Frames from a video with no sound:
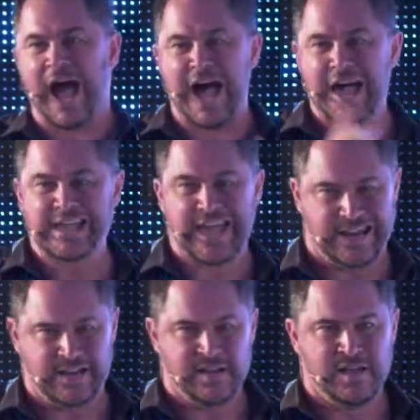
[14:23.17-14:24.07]
I get
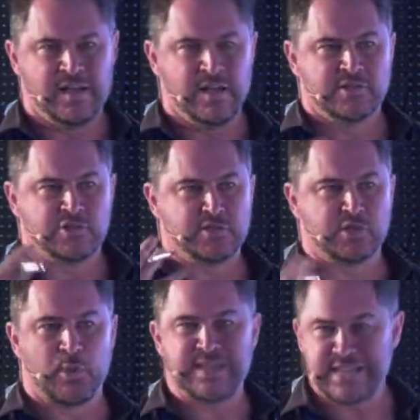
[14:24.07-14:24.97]
it. So it's a
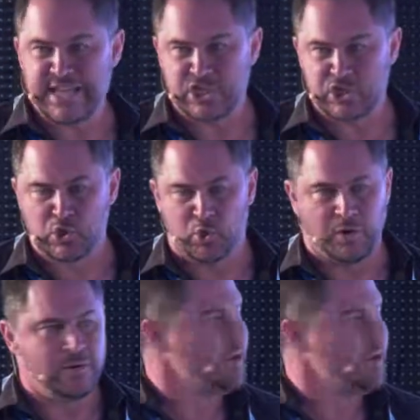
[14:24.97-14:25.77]
great teaching tool.